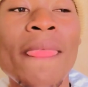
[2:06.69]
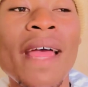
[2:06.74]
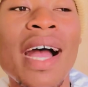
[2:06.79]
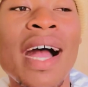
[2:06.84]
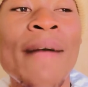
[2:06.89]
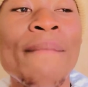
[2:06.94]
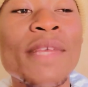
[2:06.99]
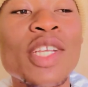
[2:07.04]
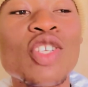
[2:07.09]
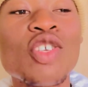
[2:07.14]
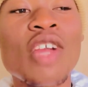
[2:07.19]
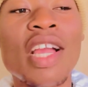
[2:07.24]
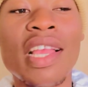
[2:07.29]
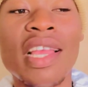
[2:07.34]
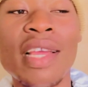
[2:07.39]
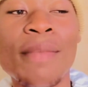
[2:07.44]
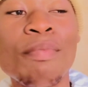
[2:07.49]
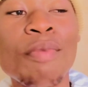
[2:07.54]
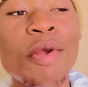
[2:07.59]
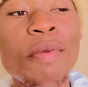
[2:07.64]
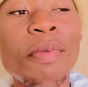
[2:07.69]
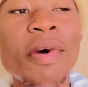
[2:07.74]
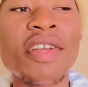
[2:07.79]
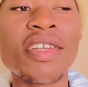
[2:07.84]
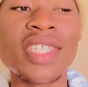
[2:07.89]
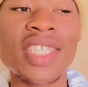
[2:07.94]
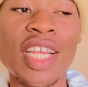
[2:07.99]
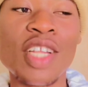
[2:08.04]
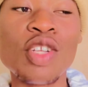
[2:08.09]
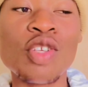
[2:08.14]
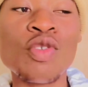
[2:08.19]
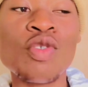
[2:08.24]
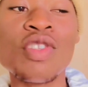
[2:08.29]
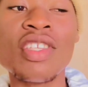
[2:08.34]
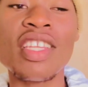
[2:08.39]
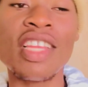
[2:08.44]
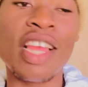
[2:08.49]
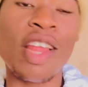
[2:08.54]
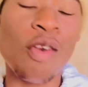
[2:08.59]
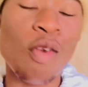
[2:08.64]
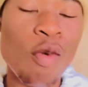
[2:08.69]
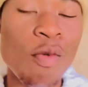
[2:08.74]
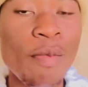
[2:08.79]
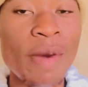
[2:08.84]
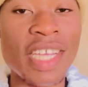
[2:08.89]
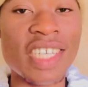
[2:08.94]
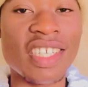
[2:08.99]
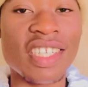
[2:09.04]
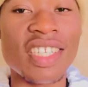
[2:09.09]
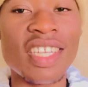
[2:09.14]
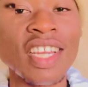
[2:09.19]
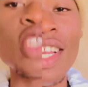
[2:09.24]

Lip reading: I make sure I get proper results using a low budget.